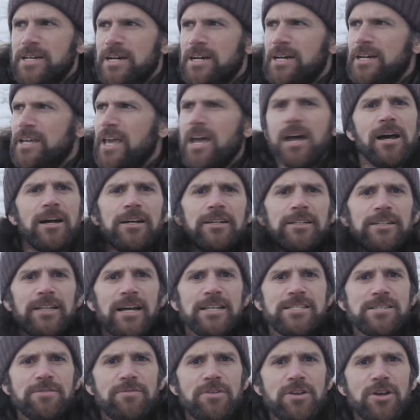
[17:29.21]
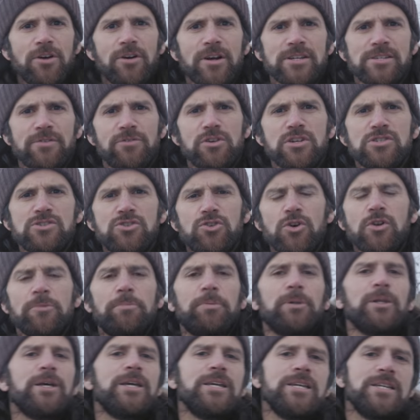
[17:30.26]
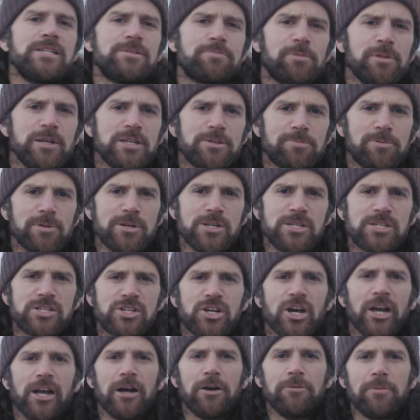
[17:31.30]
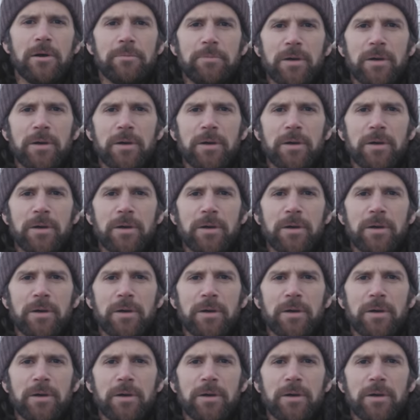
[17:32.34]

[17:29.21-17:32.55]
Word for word: uh, yeah that's the video guys if you guys enjoyed it please please please check out my